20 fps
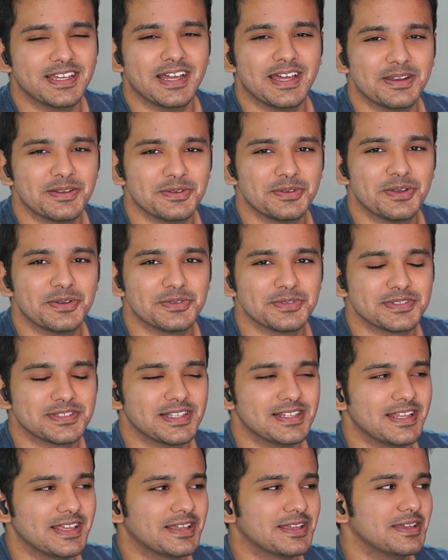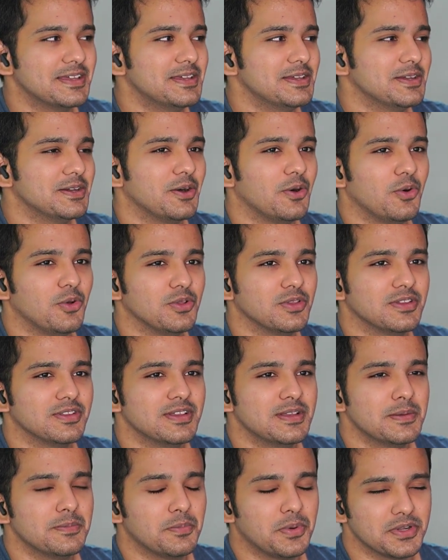i don't know how to say like whole
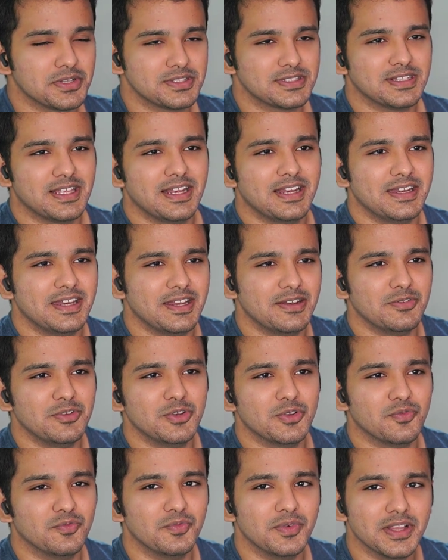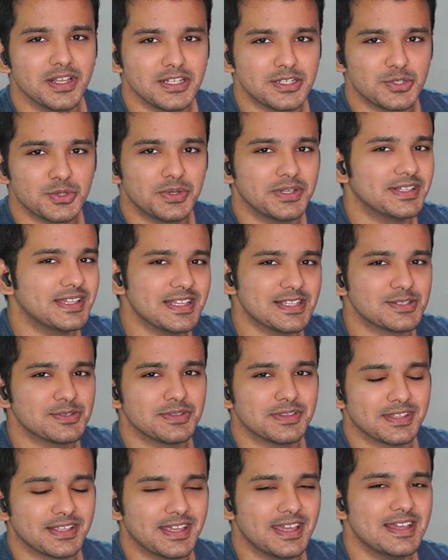personality and you know will to it that's
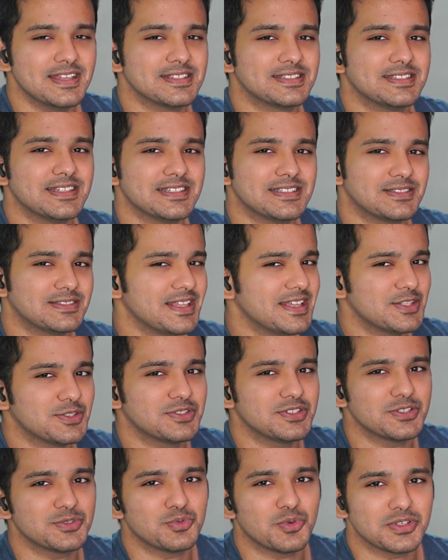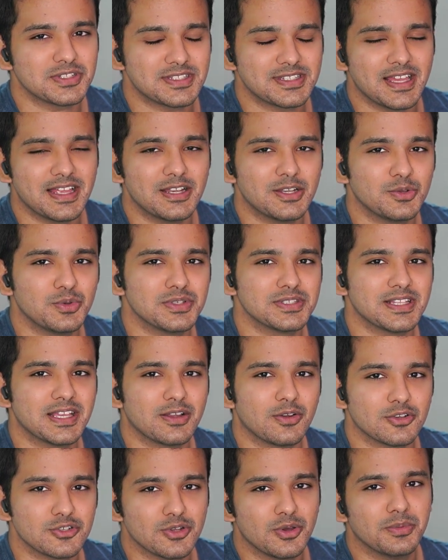not the case that's that's just what cell do it's
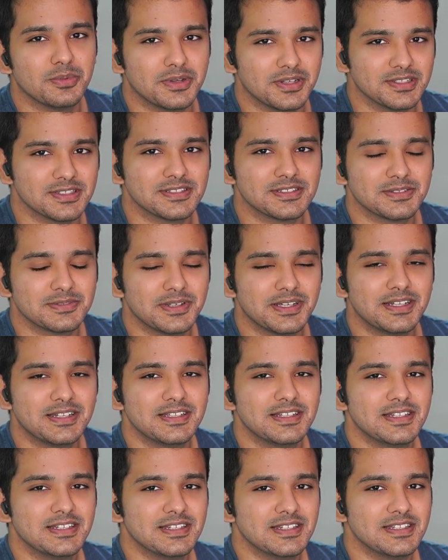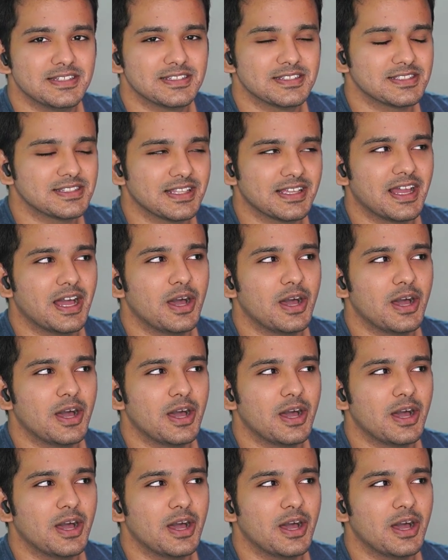like autonomous right it's just like